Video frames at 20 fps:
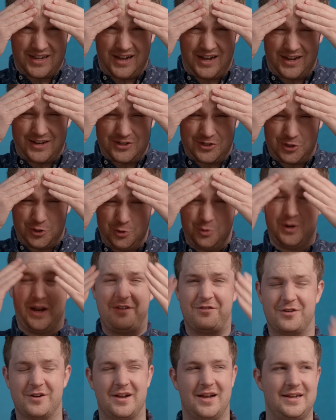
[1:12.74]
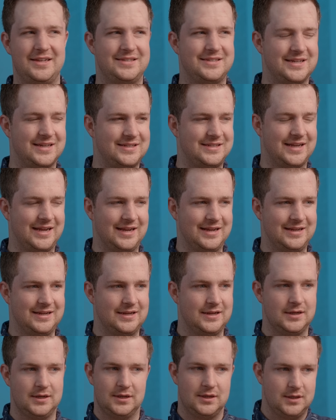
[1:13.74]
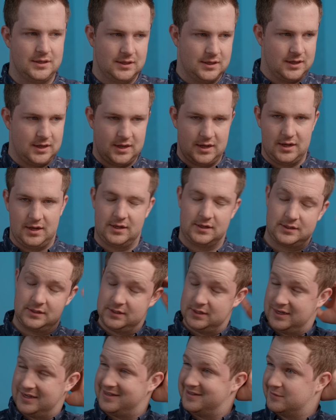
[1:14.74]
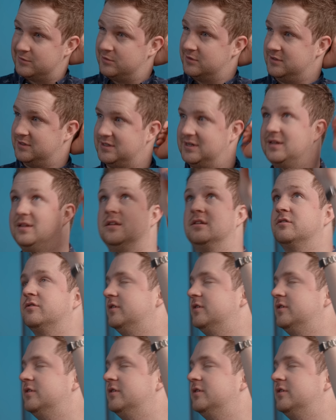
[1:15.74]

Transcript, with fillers: Ah, shoot, I forgot he said that. Uh, I guess we'll just end this